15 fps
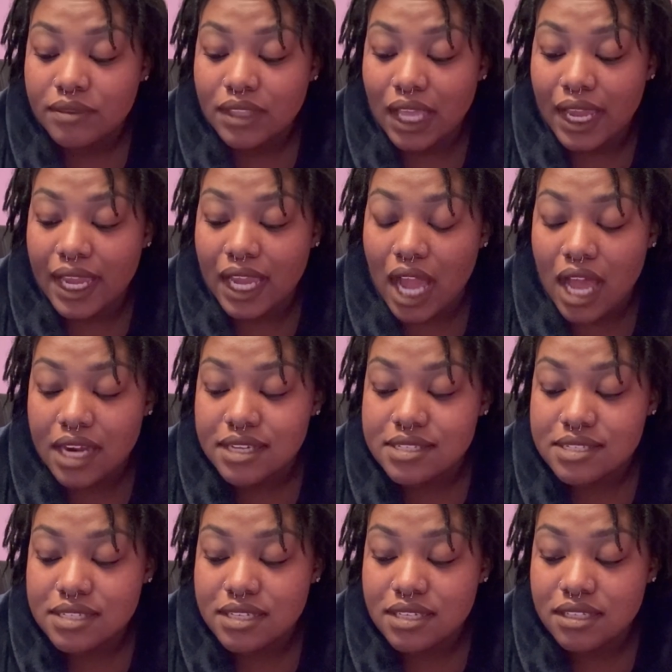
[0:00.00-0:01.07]
Like,
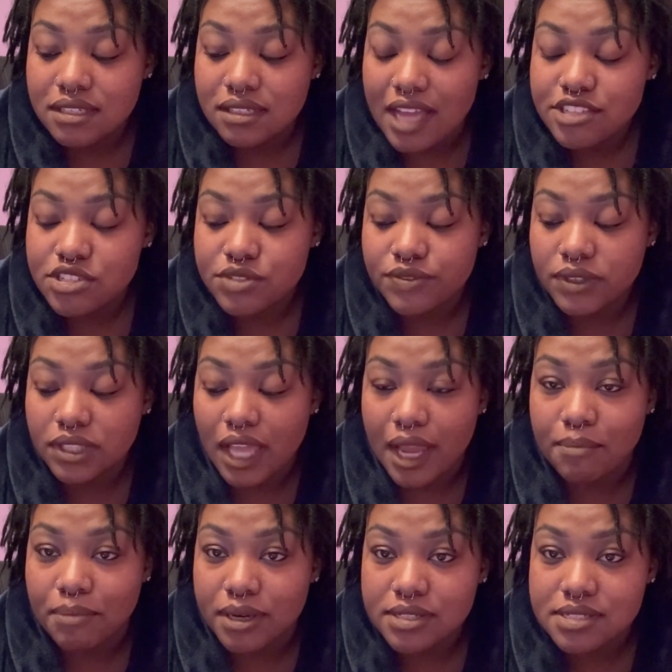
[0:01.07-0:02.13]
honestly, I just feel
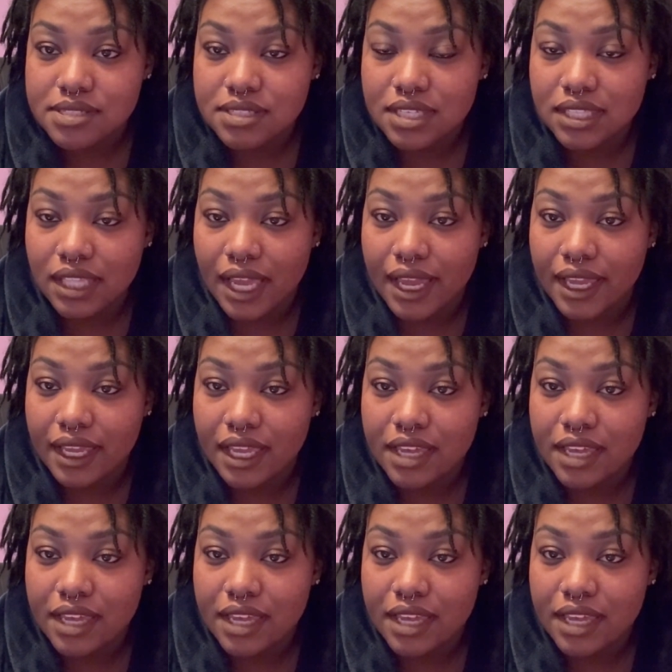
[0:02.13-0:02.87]
like personally, like,